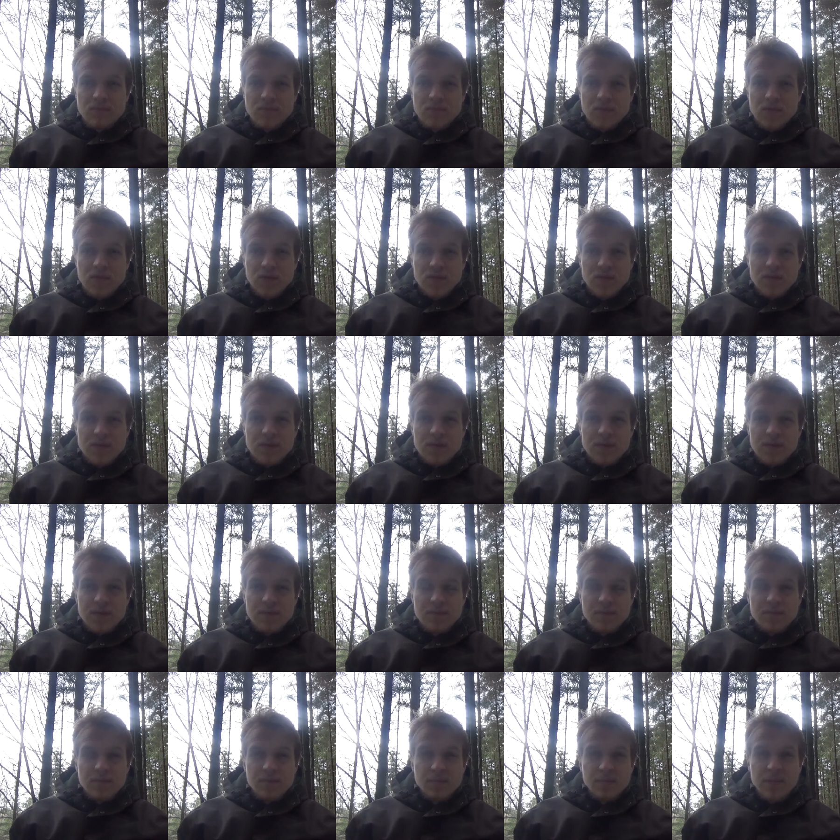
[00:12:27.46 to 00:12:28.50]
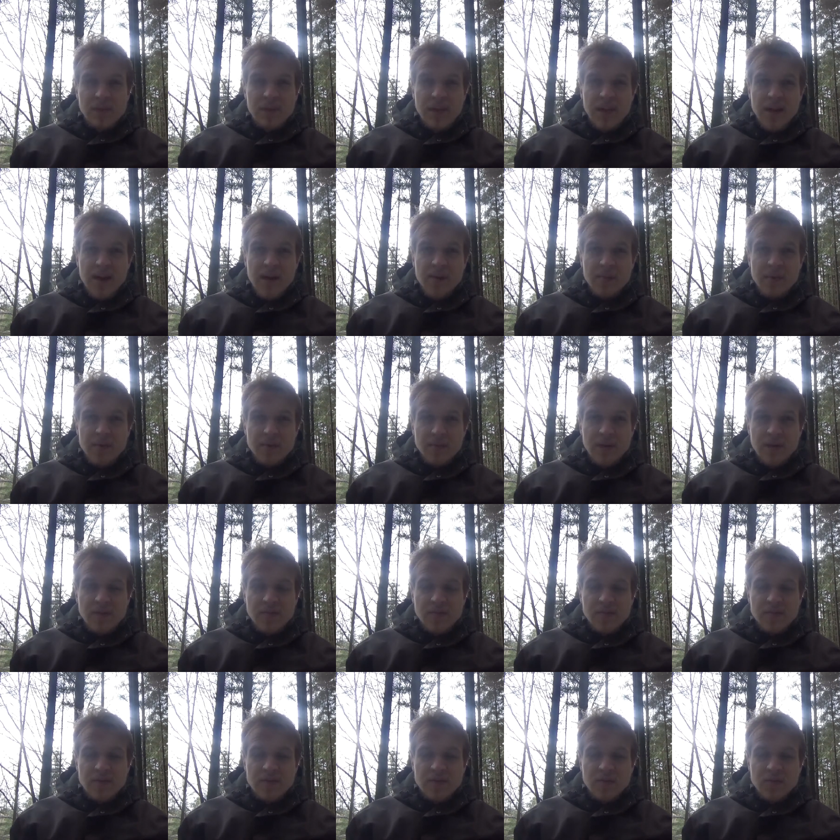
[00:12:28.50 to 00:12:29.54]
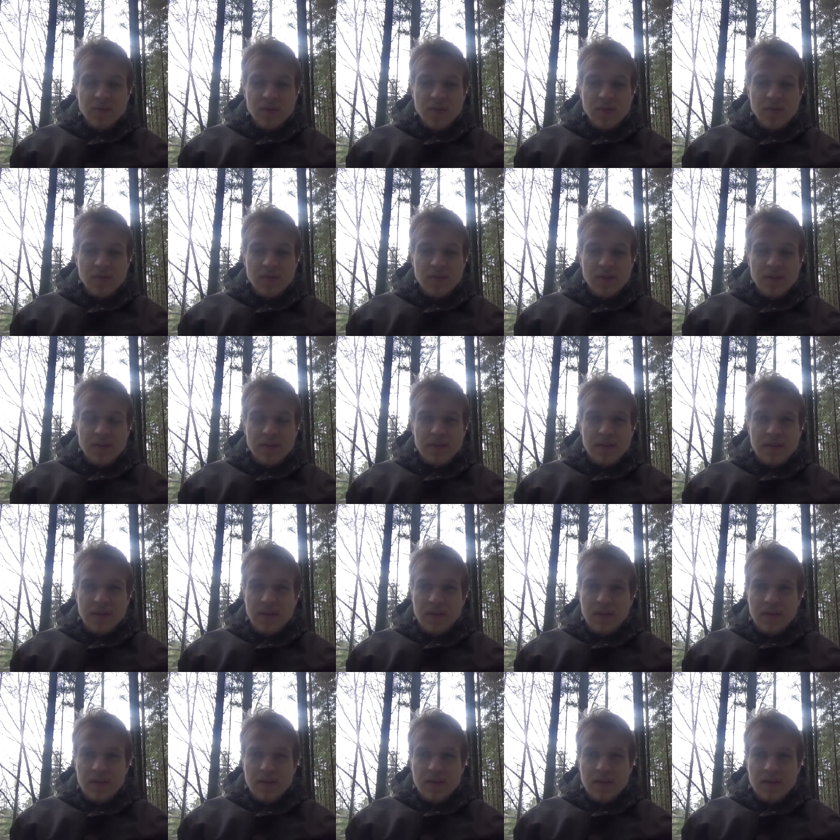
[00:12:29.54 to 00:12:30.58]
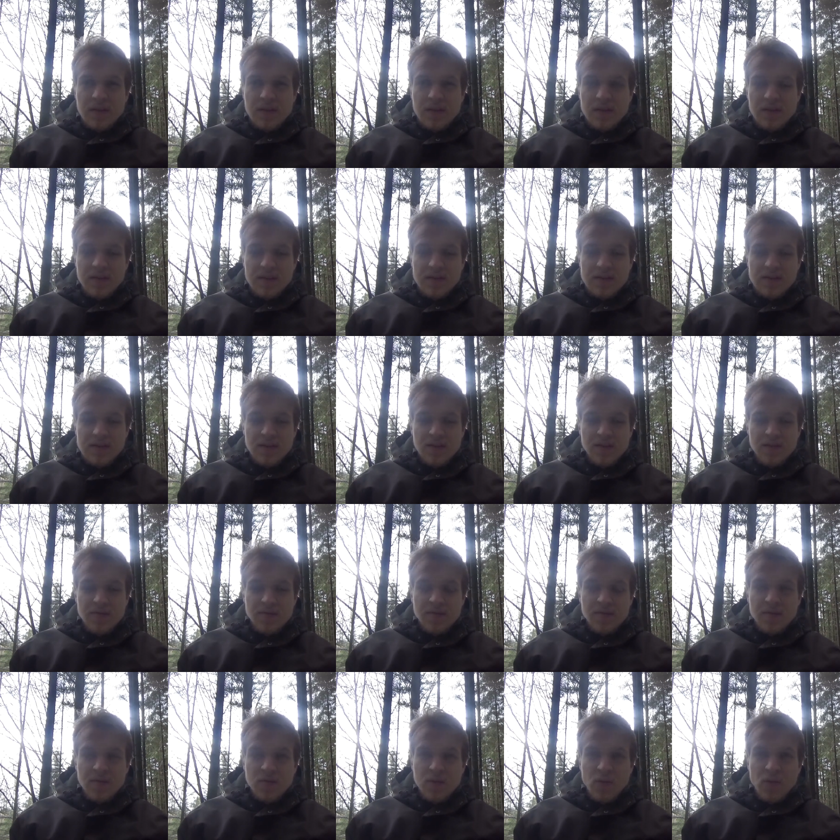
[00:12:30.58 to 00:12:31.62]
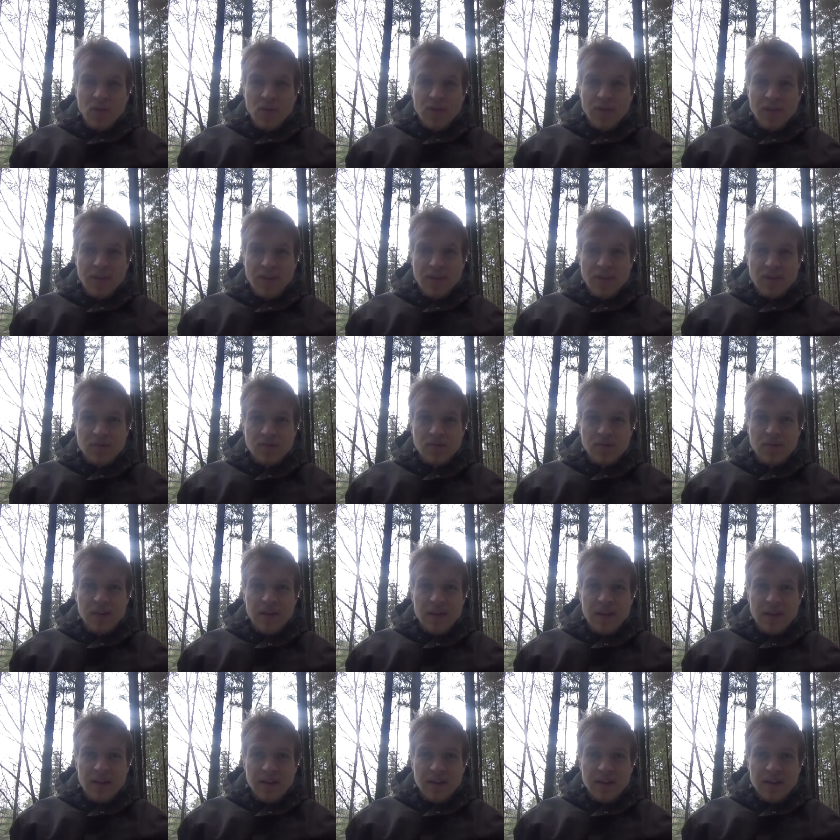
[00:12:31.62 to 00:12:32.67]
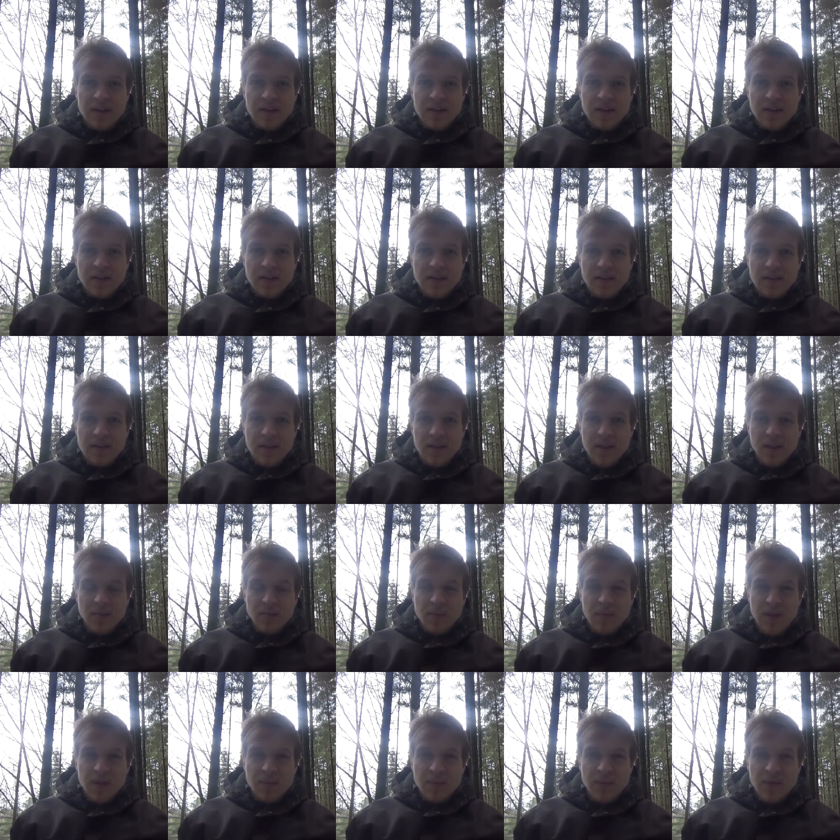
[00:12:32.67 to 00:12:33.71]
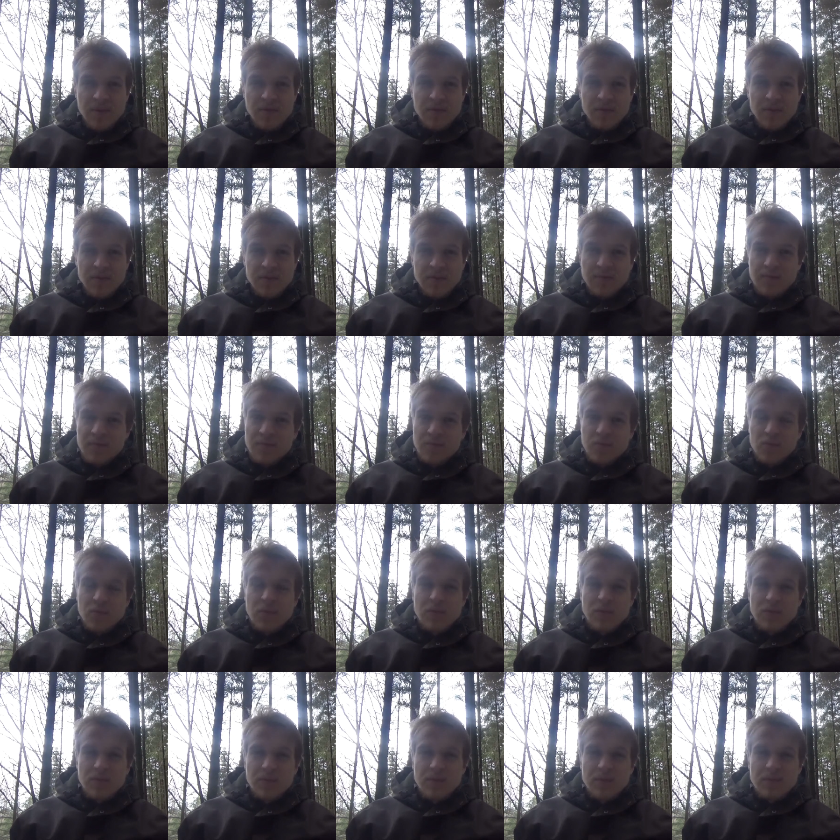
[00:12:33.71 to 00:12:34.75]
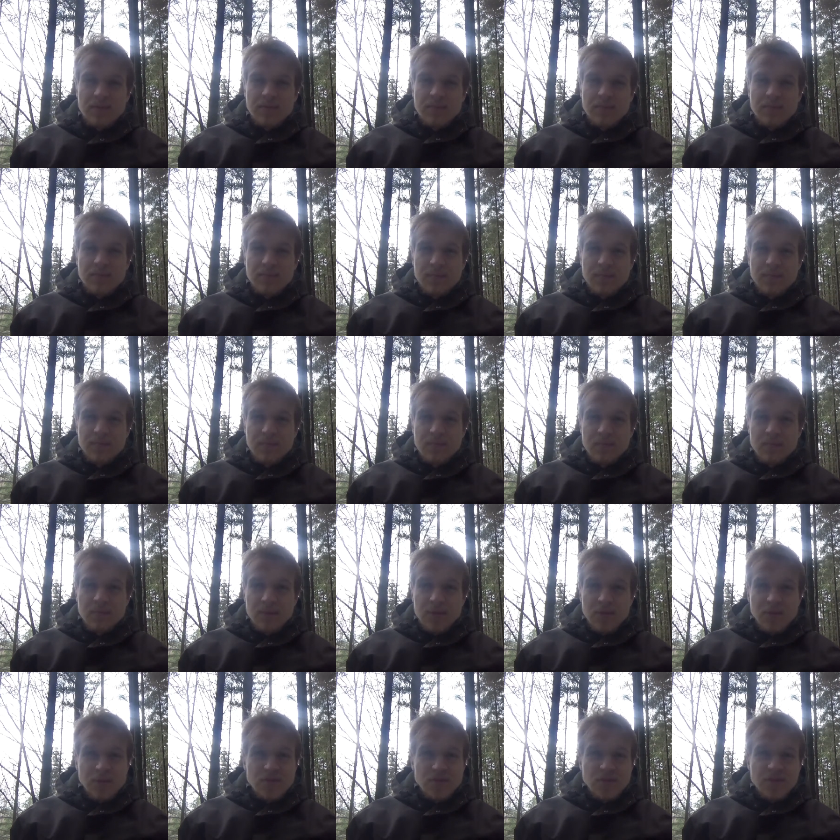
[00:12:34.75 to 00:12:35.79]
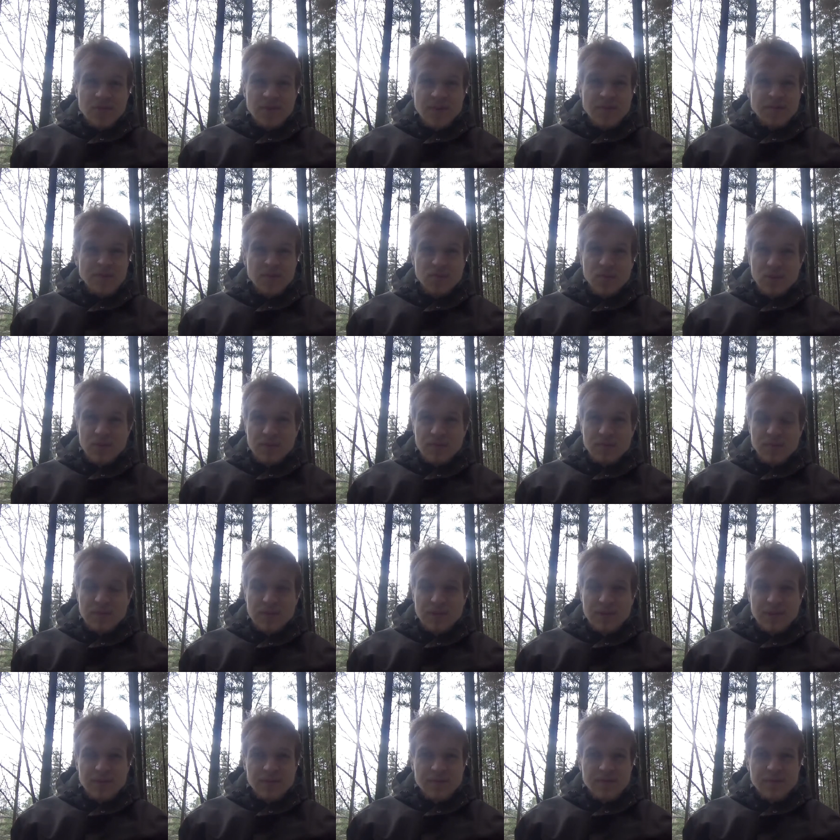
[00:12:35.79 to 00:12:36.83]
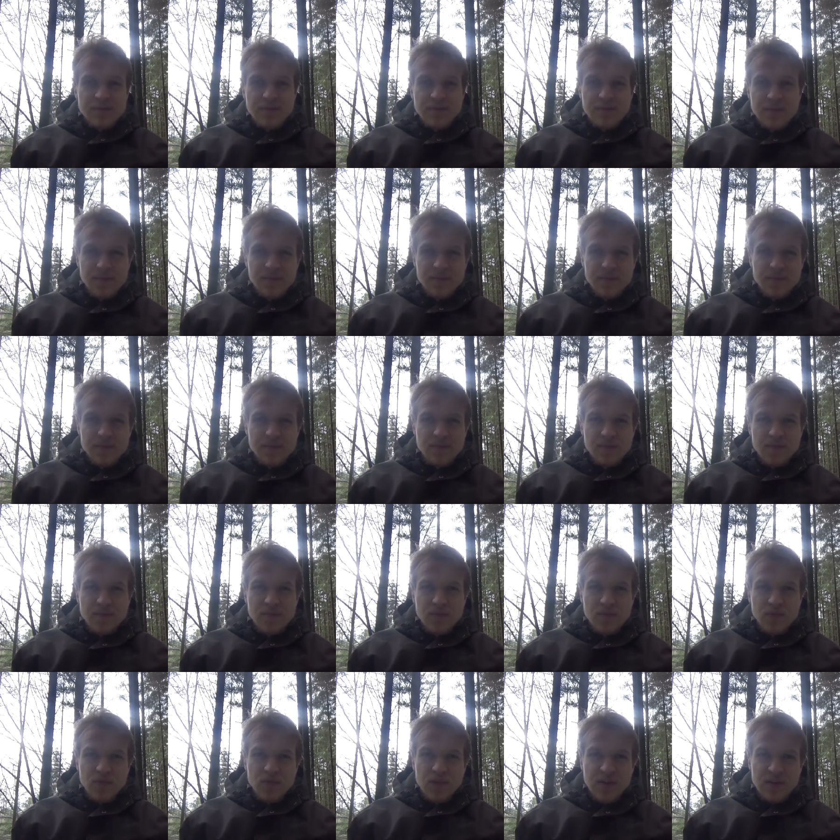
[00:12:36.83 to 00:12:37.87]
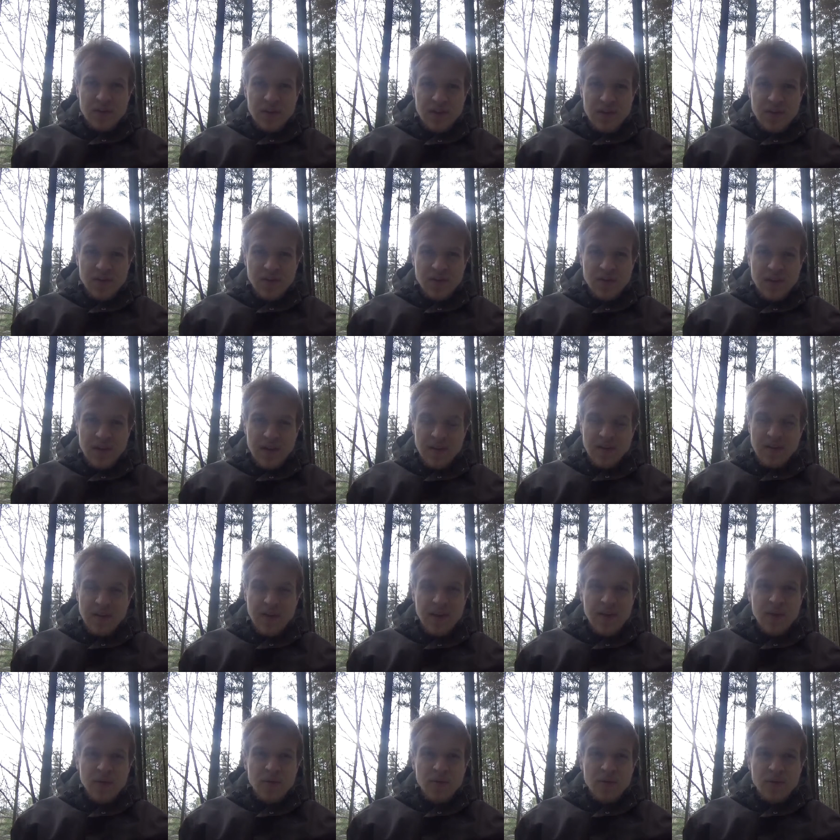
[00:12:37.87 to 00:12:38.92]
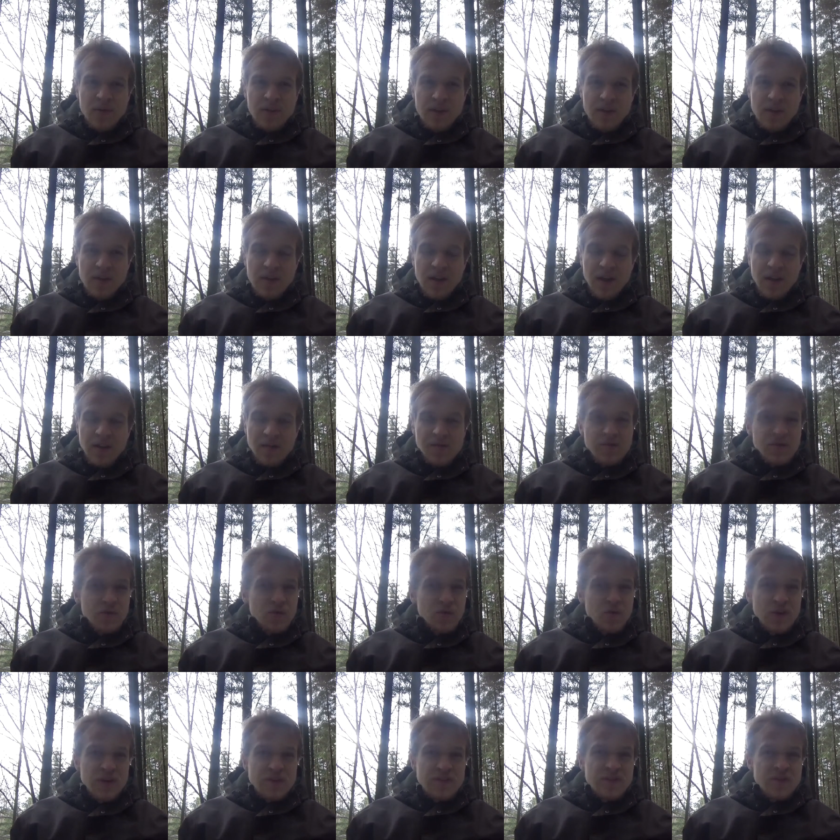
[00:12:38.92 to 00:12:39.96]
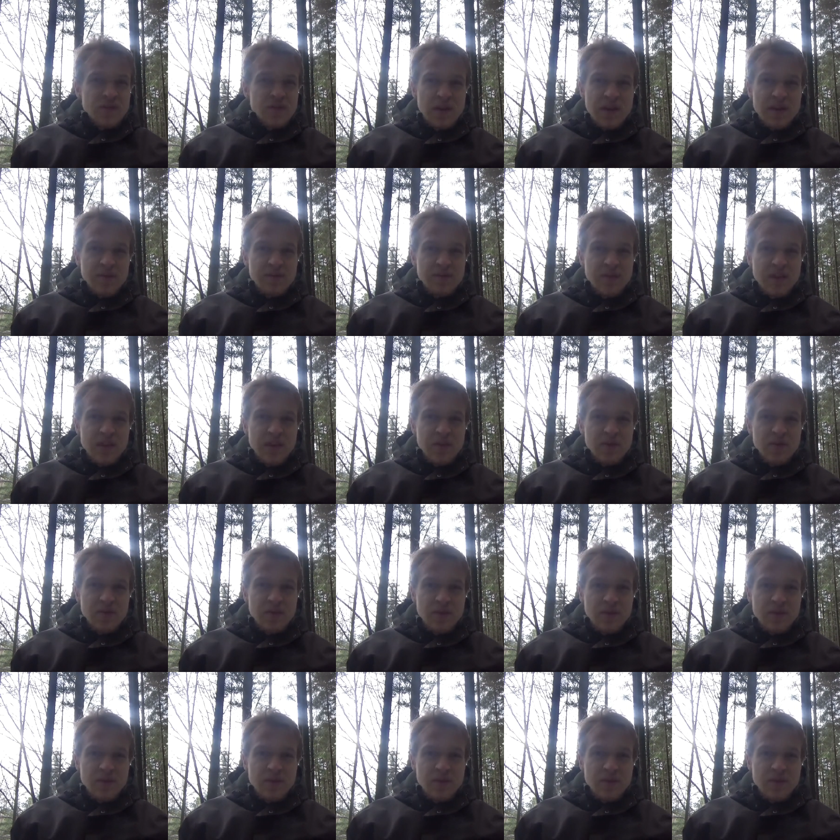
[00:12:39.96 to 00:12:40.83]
Just become a part of this world instead of wanting to die and be a part of a different world, because you never will be. You are here and now, and if you waste your life now,